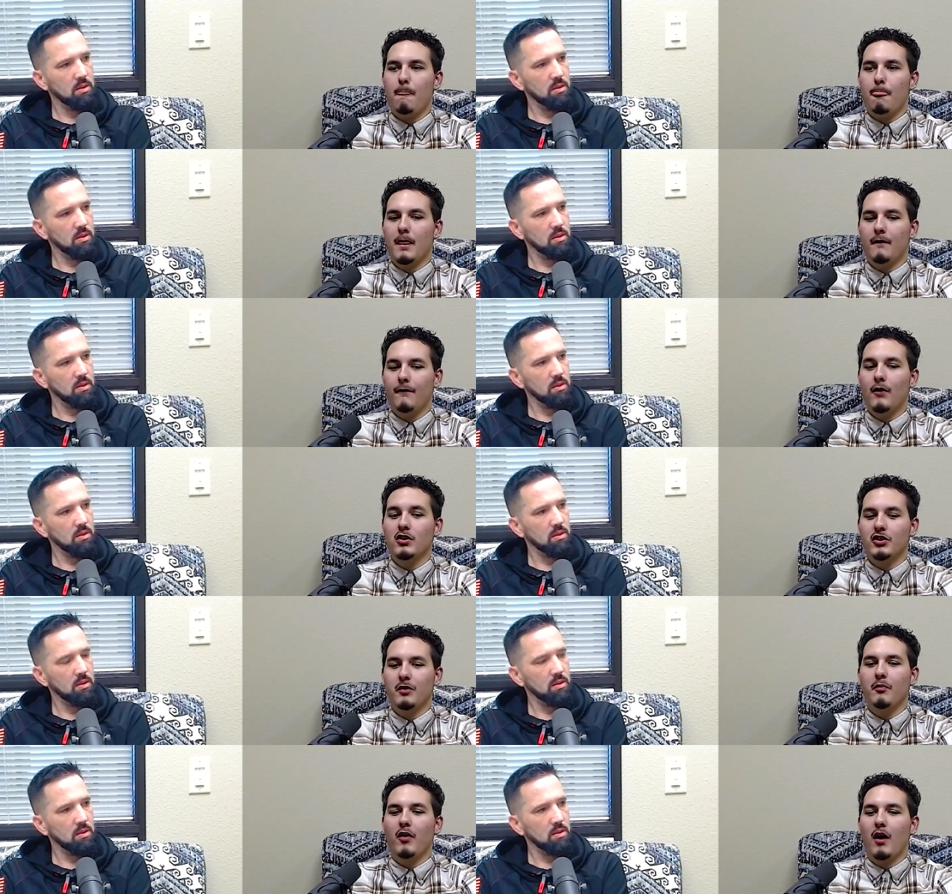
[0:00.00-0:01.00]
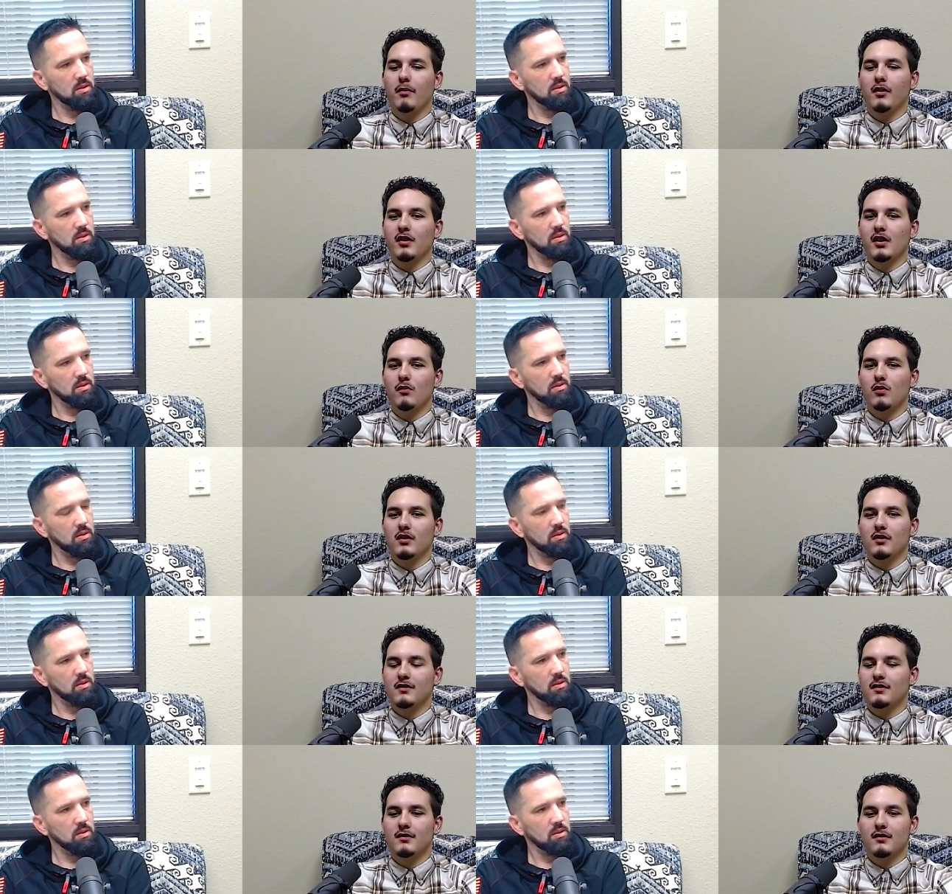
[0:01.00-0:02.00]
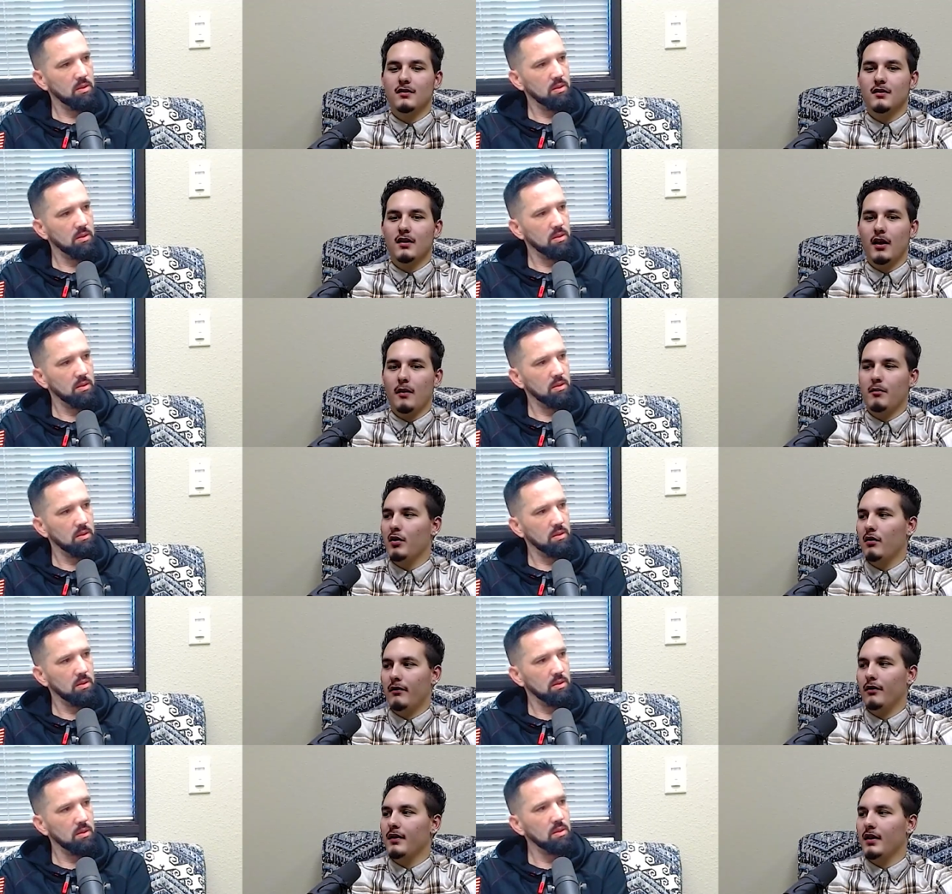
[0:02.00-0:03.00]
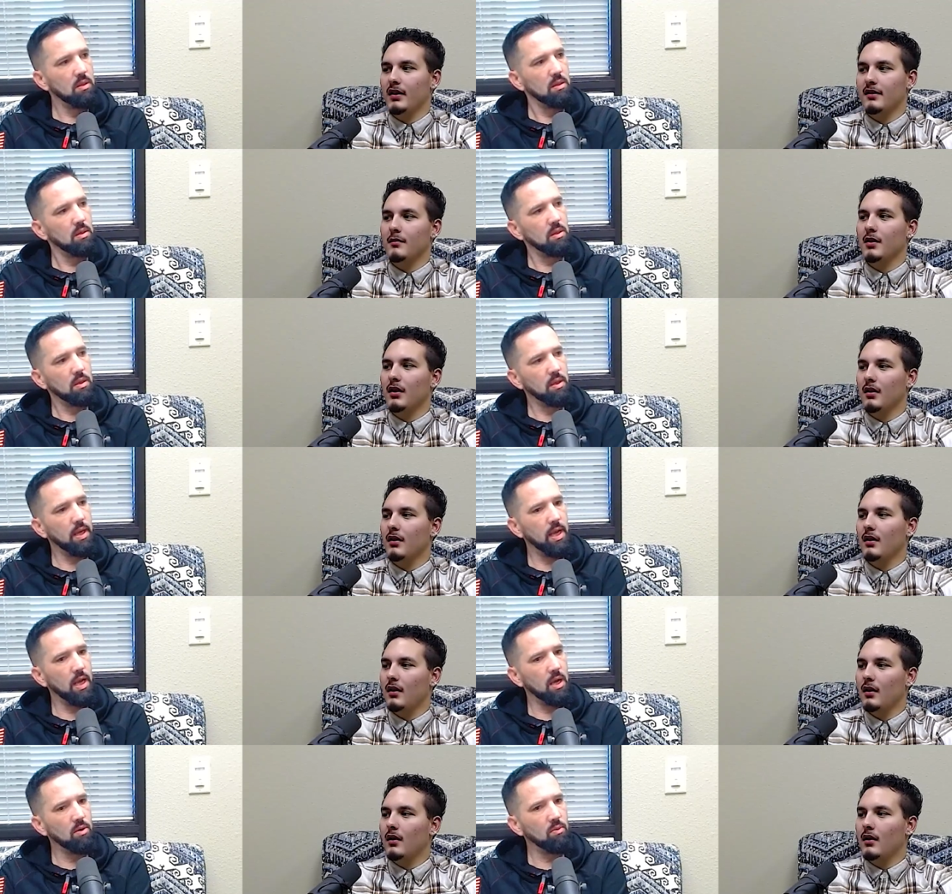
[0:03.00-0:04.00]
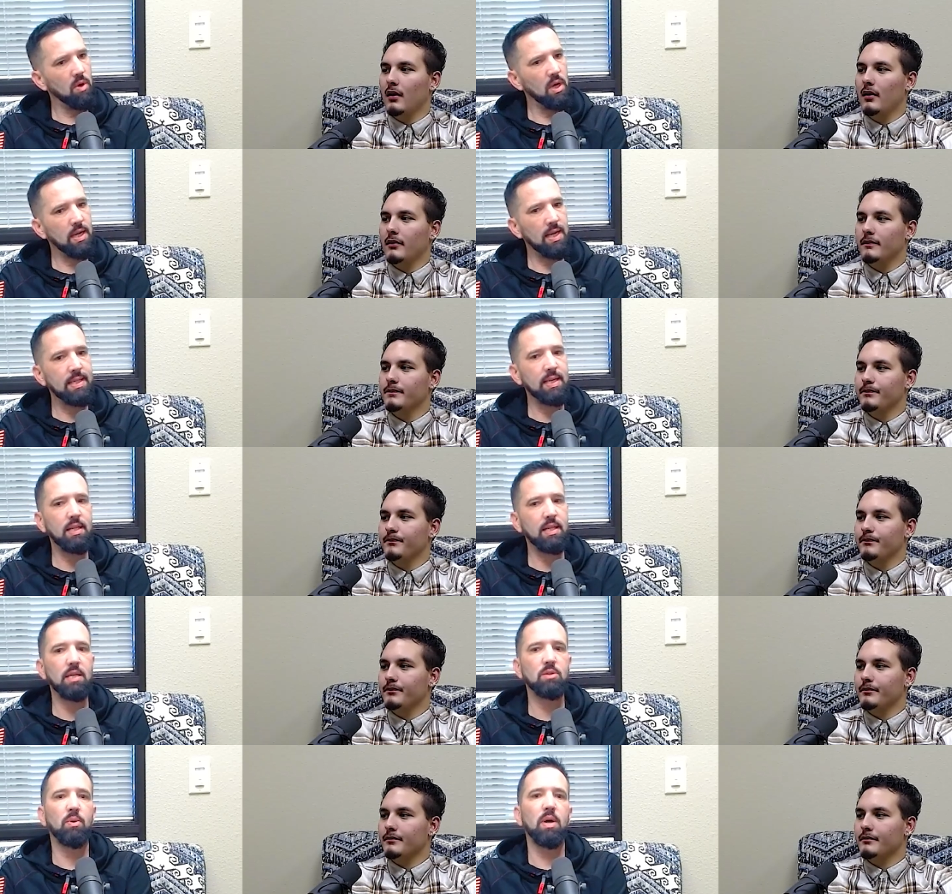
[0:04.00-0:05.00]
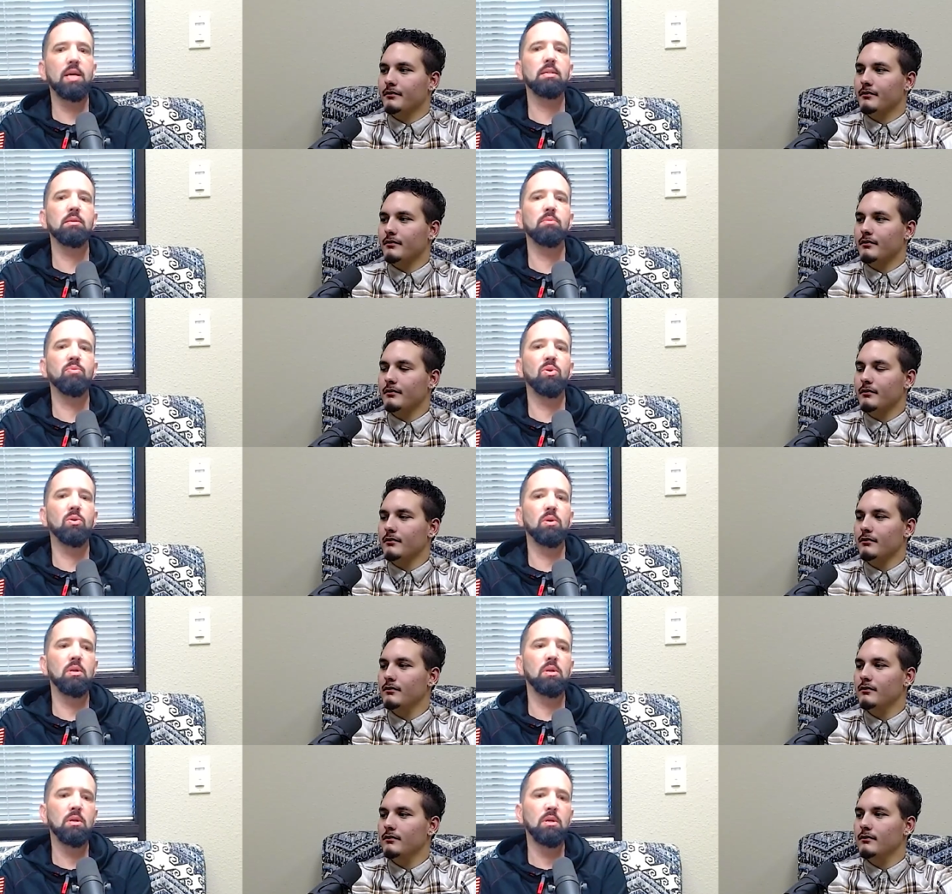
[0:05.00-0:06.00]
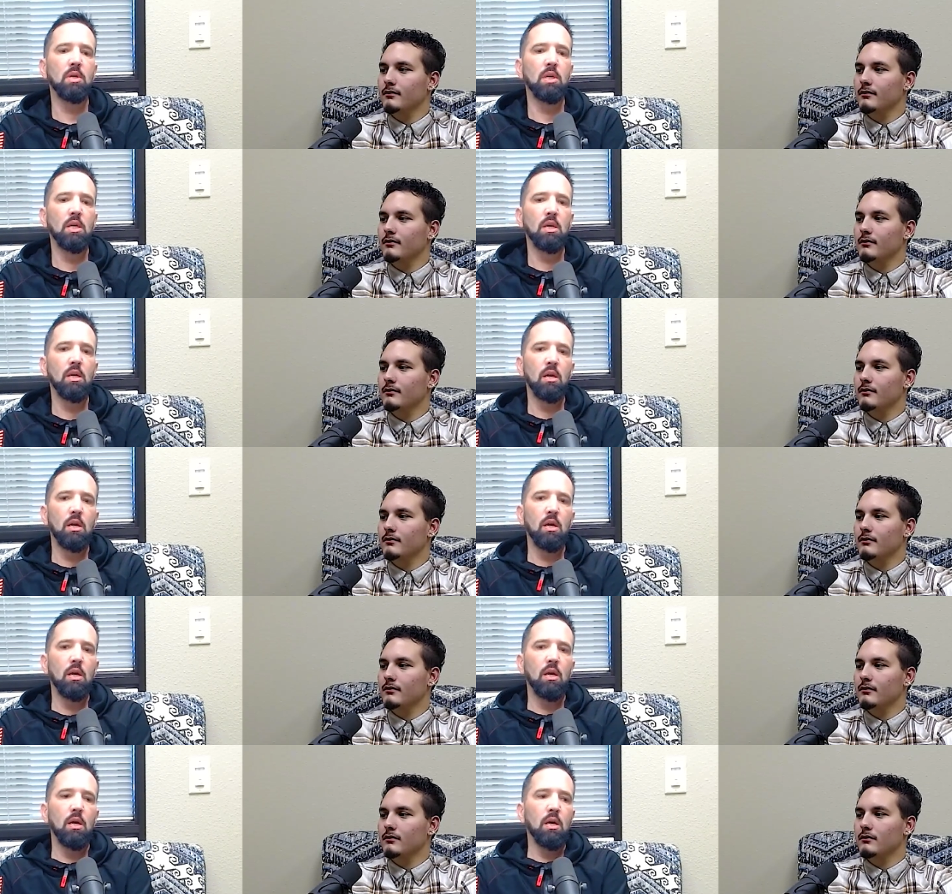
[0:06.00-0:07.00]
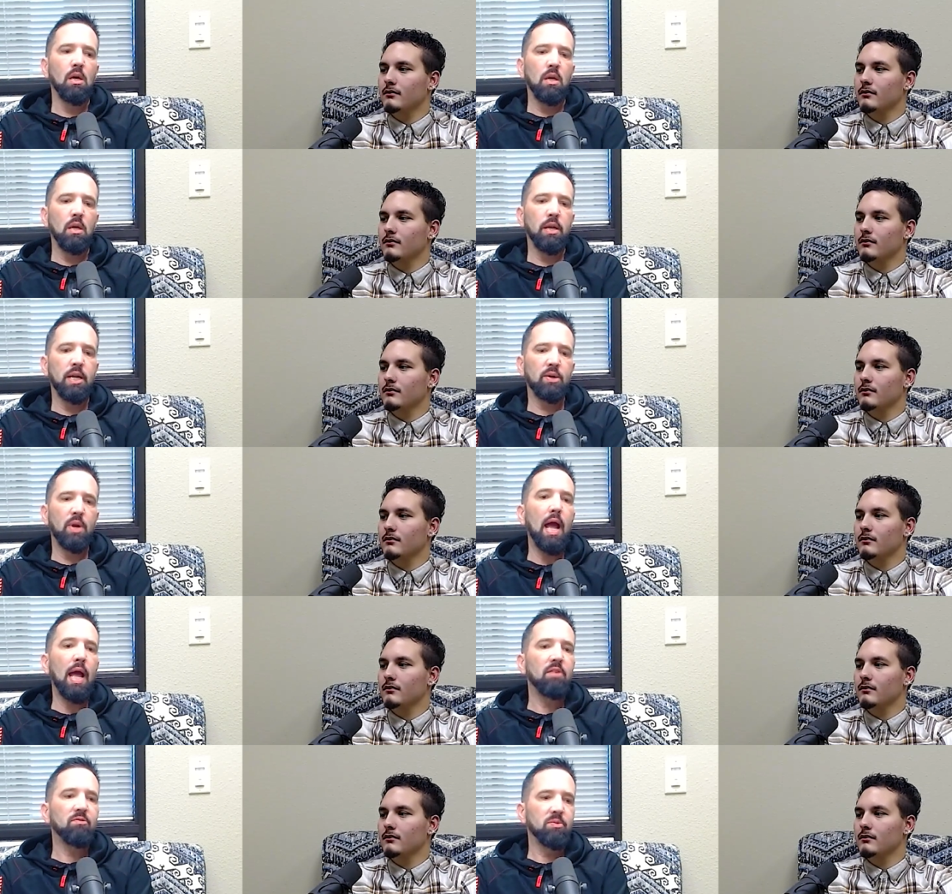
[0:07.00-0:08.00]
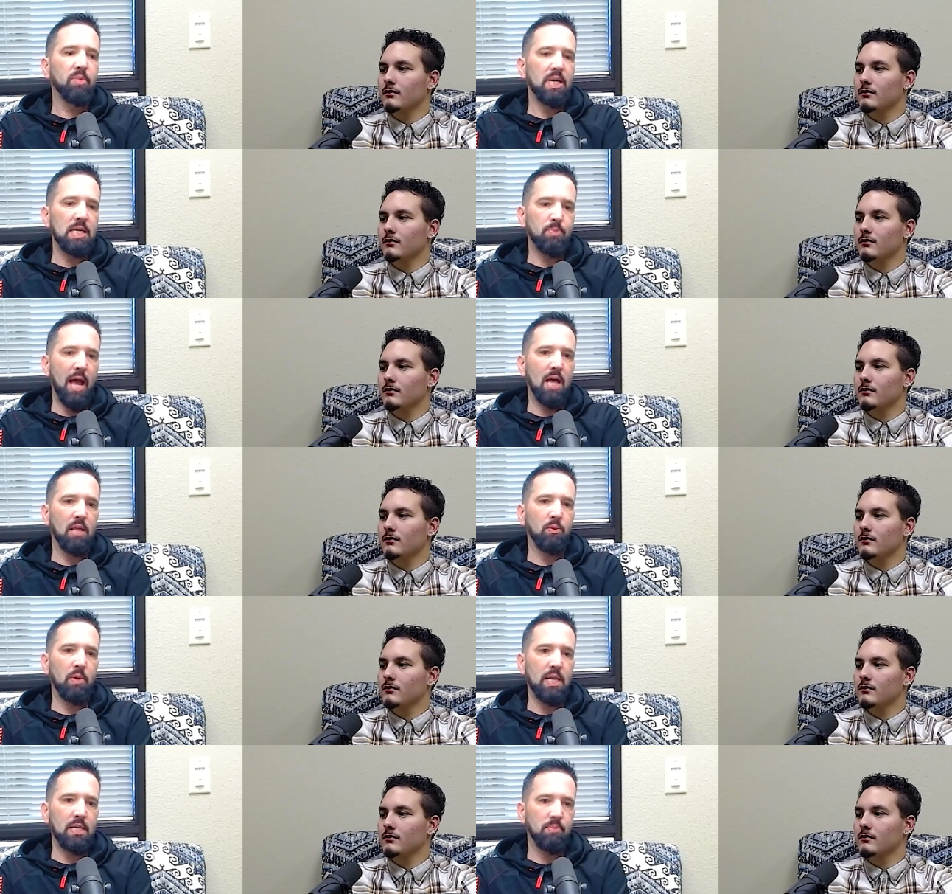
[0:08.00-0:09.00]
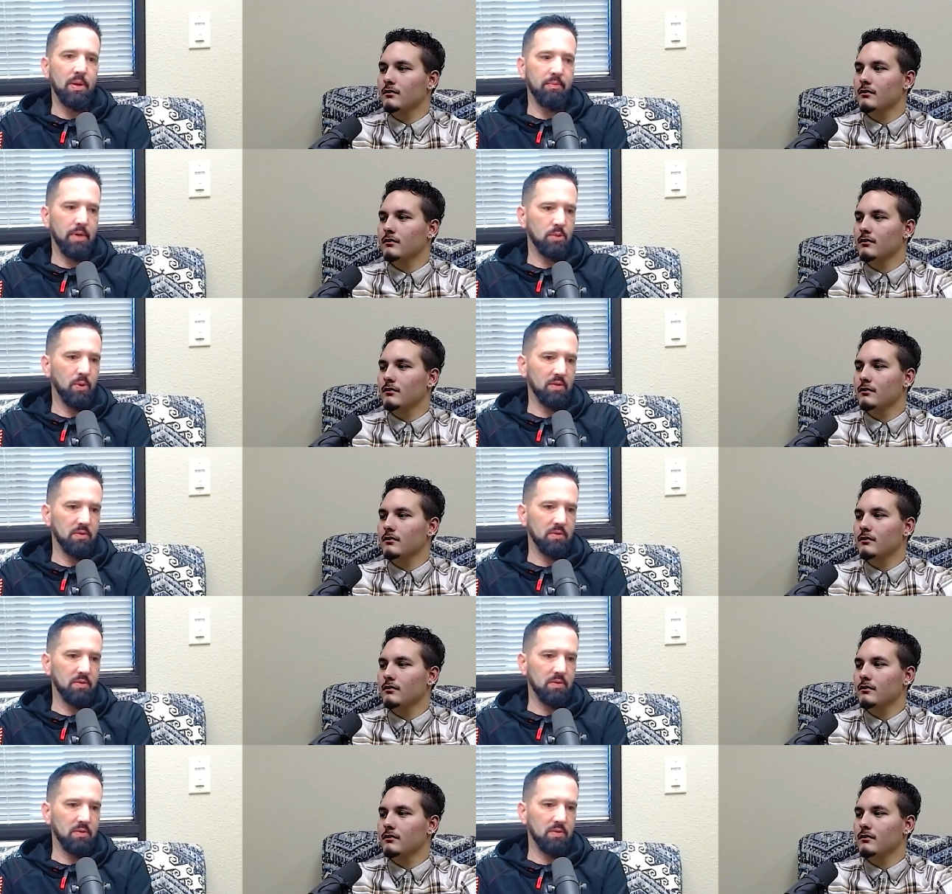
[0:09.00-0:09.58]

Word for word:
Speaker 1: function properly was like a beautiful thing to me. Yeah.
Speaker 2: Well, and I think that's why it's important you know, not everybody's pathway is maybe 12